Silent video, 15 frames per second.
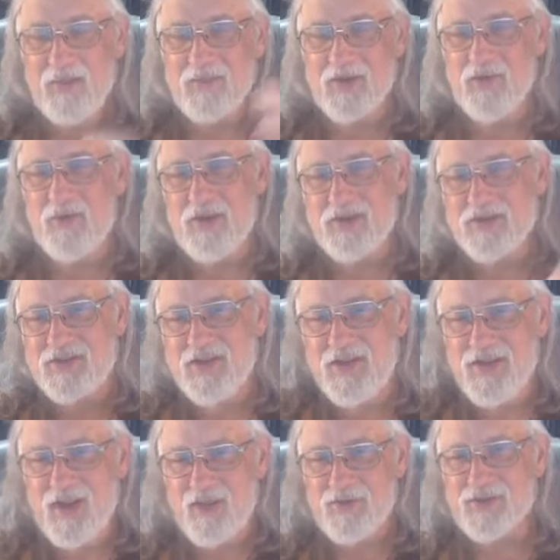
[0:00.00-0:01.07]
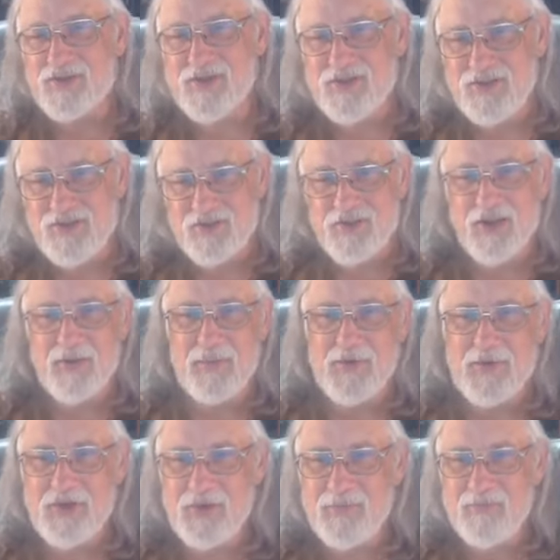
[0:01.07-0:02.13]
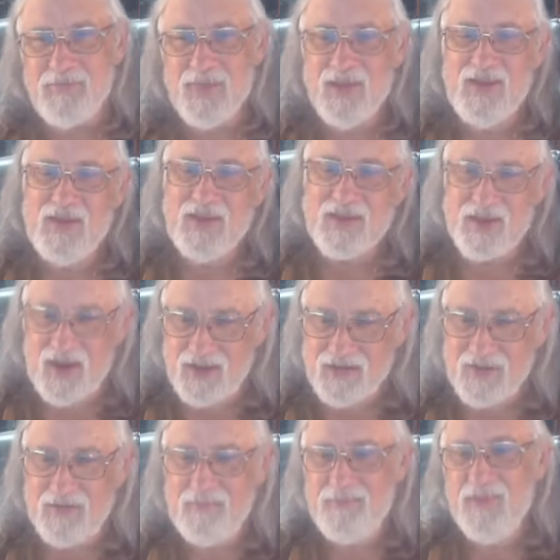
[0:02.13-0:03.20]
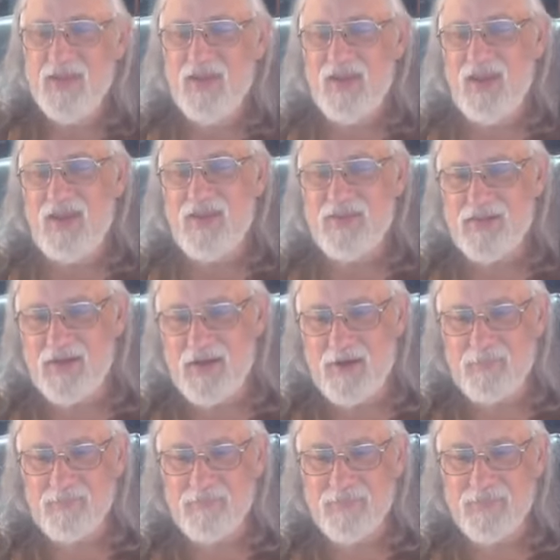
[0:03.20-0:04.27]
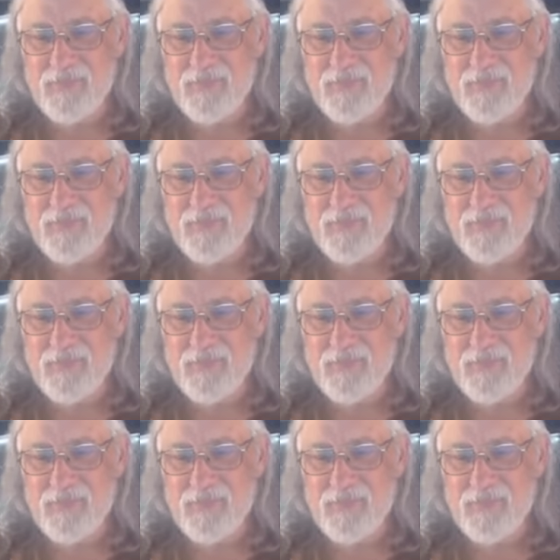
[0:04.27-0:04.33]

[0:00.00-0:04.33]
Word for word: But I wanted to tell you, I was in your neighborhood, kinda, and um,